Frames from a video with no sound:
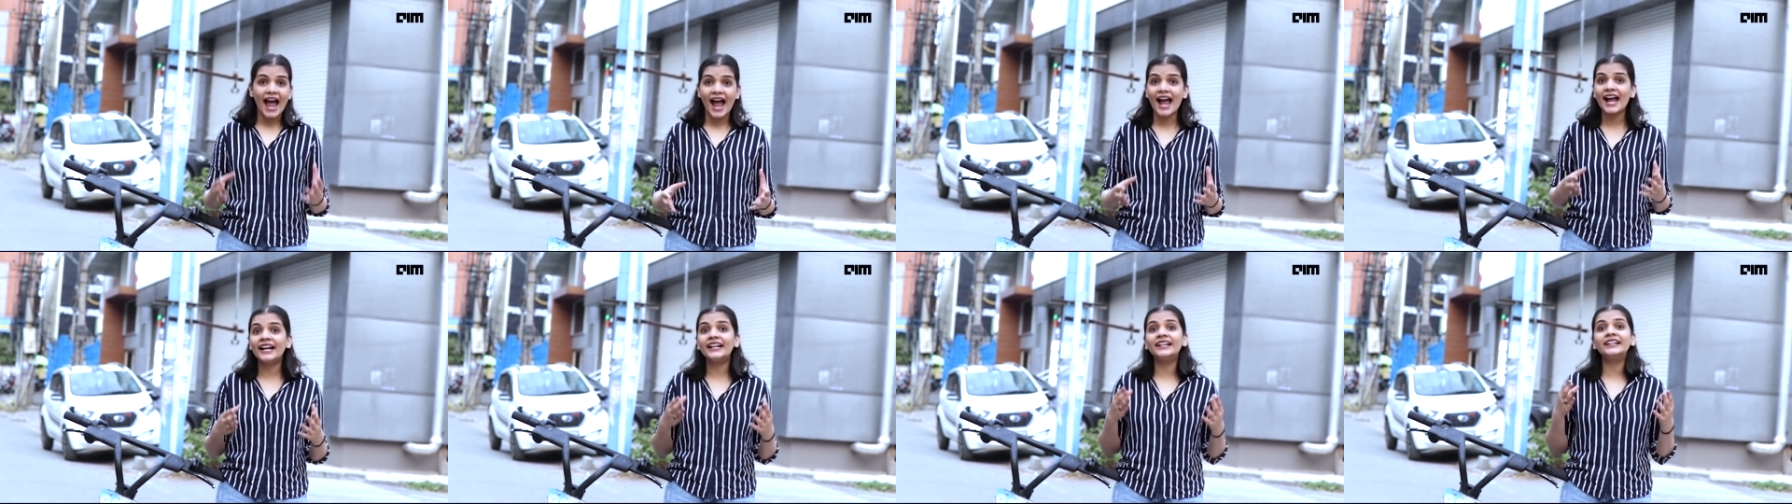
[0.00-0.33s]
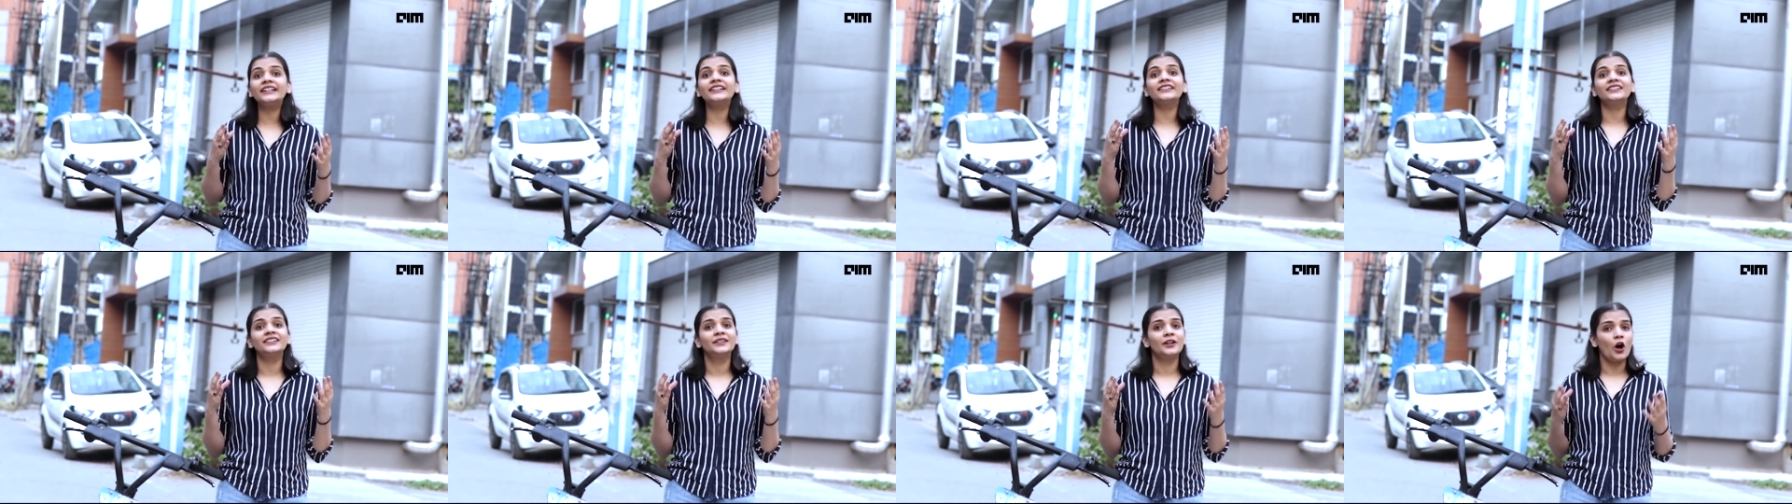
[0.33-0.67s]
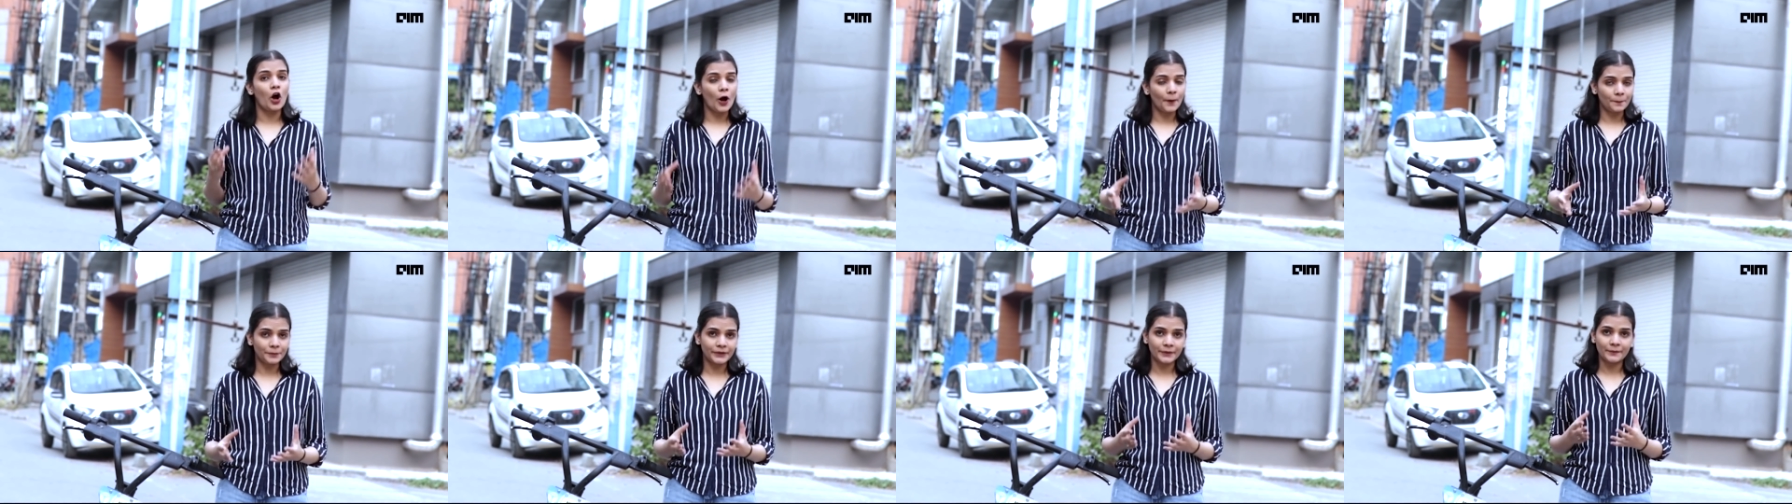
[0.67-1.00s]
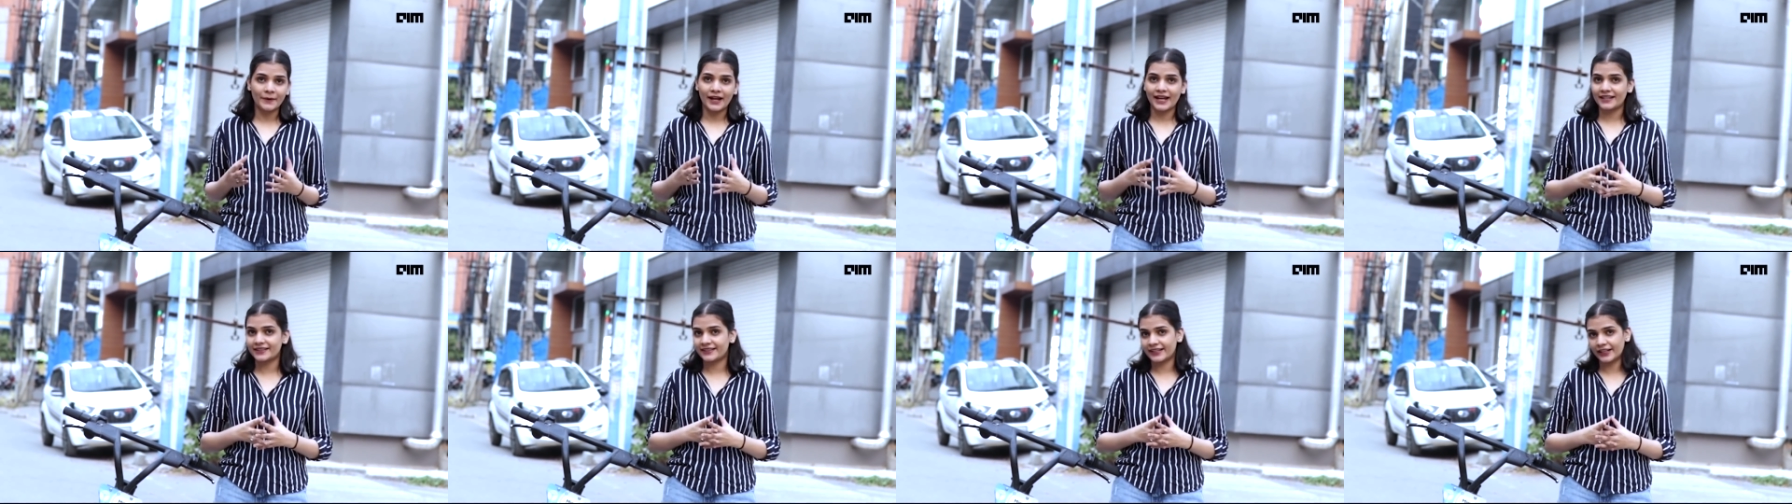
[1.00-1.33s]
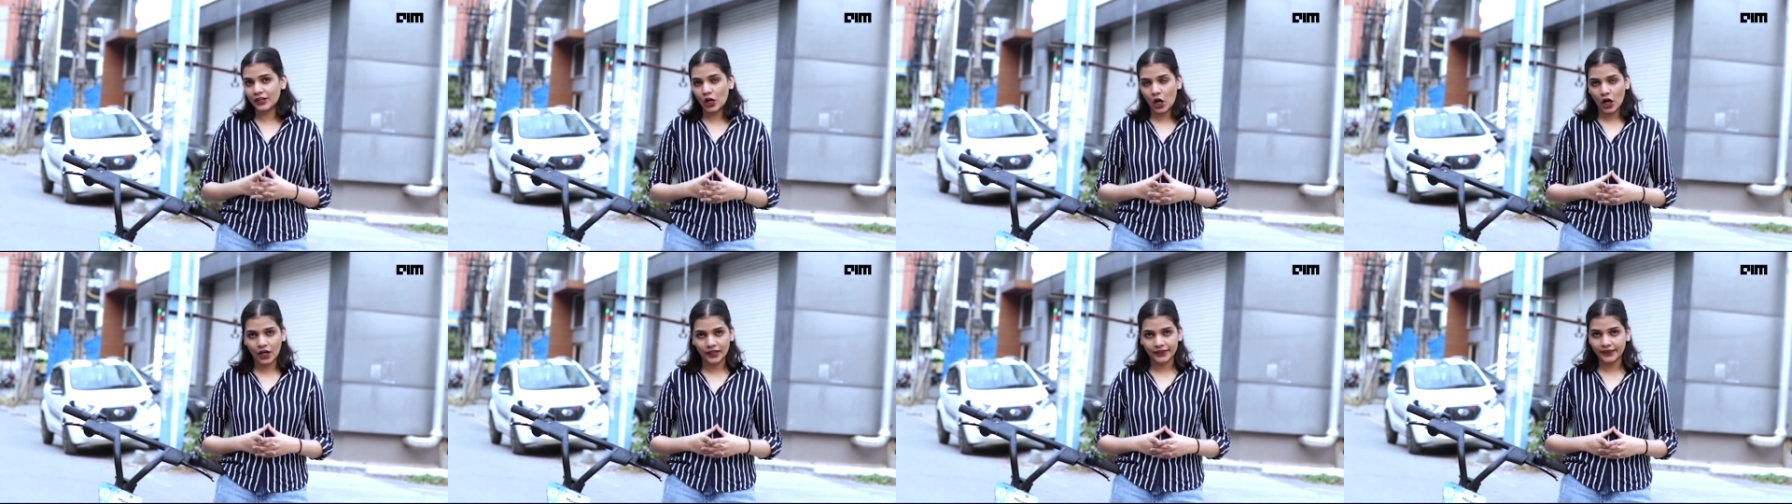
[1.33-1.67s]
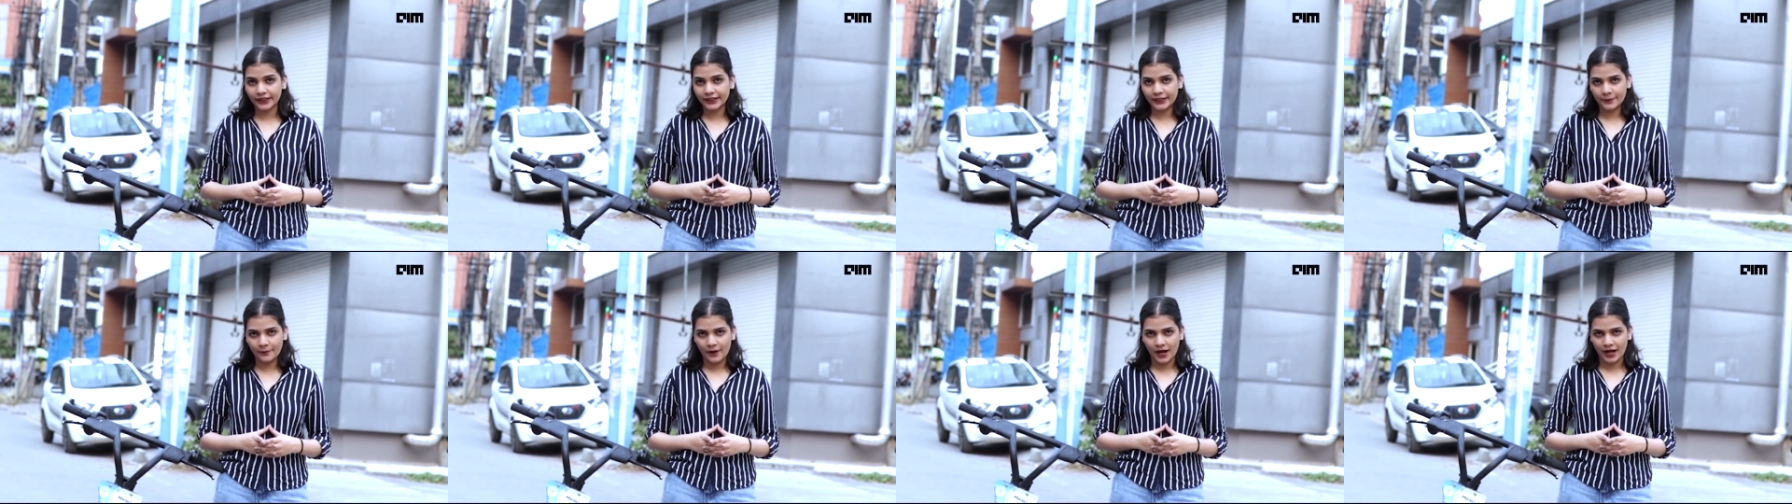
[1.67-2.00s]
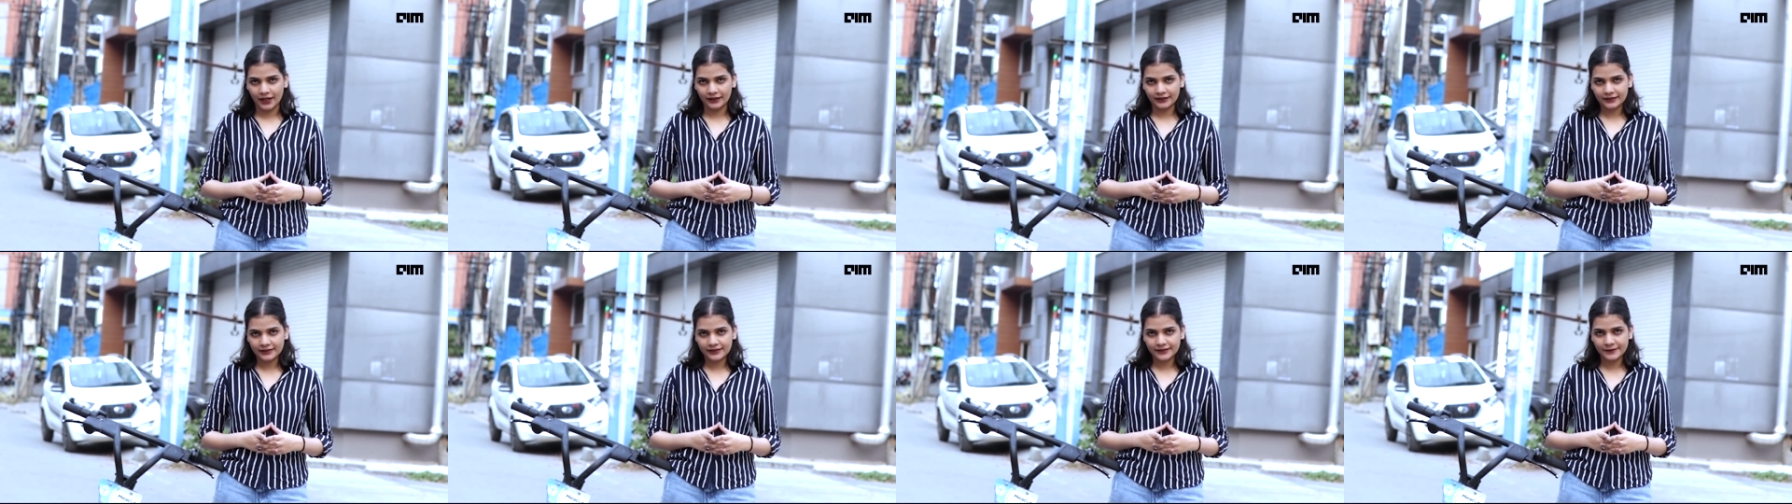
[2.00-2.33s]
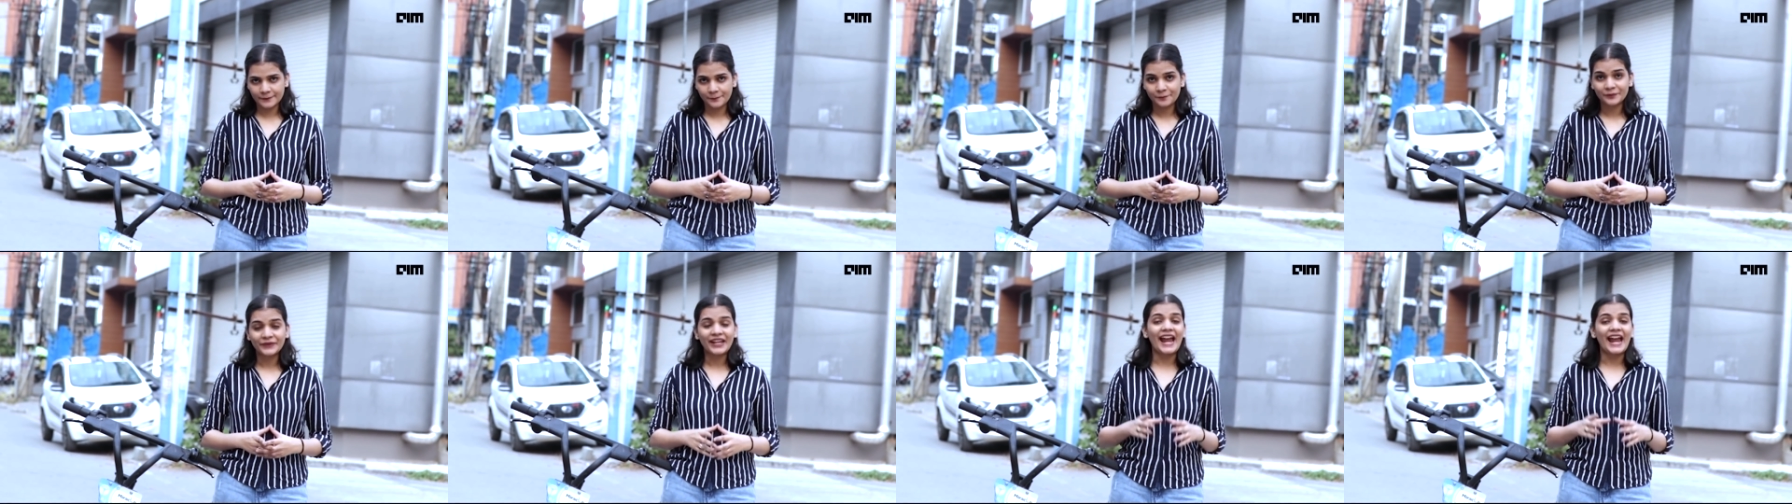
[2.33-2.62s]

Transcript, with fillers: and optimizing on the demands.